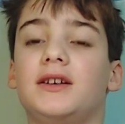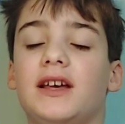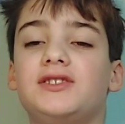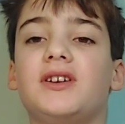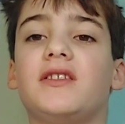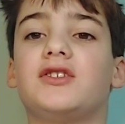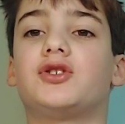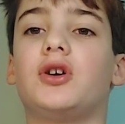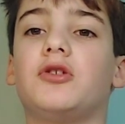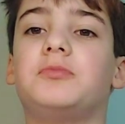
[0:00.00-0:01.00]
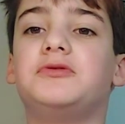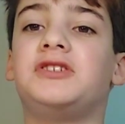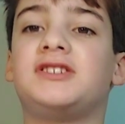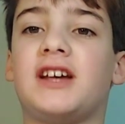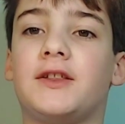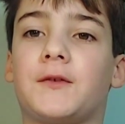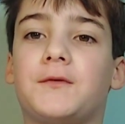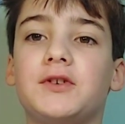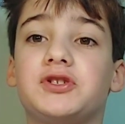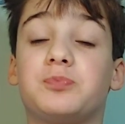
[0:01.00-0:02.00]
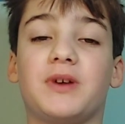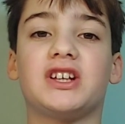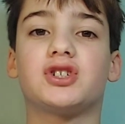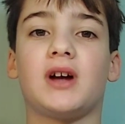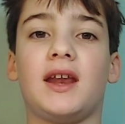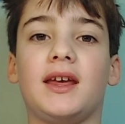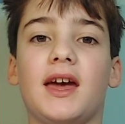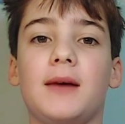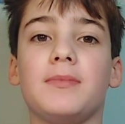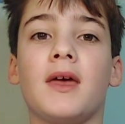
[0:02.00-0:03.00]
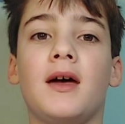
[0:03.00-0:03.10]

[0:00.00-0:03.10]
Yesterday, the Toronto Blue Jays had their first spring training game,